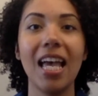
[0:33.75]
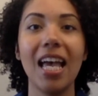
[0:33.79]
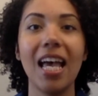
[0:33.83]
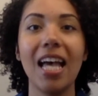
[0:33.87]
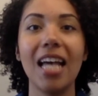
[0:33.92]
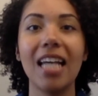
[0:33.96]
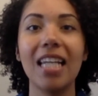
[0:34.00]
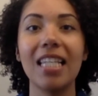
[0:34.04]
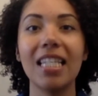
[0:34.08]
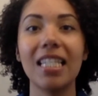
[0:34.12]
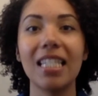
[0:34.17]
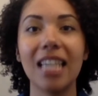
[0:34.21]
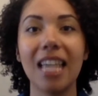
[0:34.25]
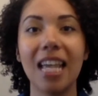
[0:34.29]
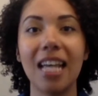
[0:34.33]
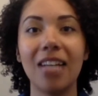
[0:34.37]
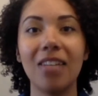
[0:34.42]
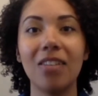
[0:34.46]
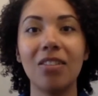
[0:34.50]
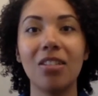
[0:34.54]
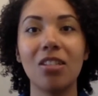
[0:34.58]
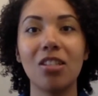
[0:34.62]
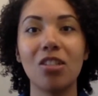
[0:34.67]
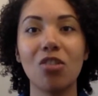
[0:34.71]
a scale
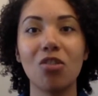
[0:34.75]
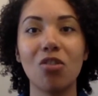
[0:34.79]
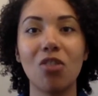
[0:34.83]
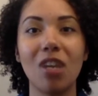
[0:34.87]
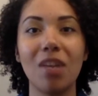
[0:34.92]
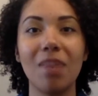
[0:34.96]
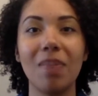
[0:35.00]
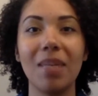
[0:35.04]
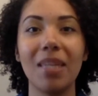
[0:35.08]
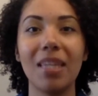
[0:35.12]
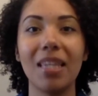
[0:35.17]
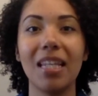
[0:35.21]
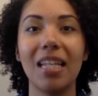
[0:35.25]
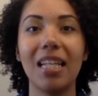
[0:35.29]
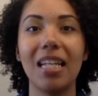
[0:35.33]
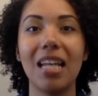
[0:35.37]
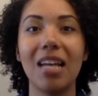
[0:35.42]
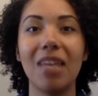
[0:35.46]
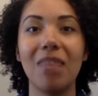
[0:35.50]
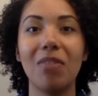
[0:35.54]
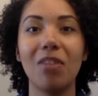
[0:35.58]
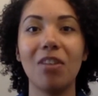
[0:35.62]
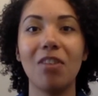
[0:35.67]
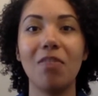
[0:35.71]
describing the
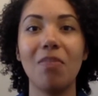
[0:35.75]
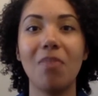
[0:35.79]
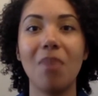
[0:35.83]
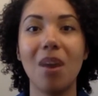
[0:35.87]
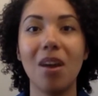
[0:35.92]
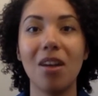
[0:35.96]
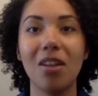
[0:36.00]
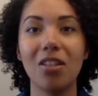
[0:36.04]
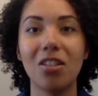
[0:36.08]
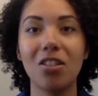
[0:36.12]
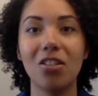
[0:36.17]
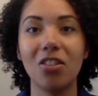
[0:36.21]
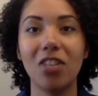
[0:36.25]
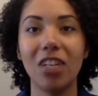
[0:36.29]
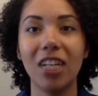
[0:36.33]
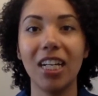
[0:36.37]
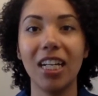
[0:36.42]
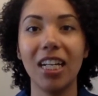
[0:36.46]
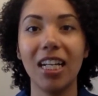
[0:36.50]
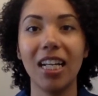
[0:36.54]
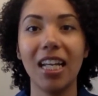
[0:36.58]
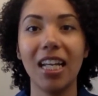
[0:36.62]
level of mastery,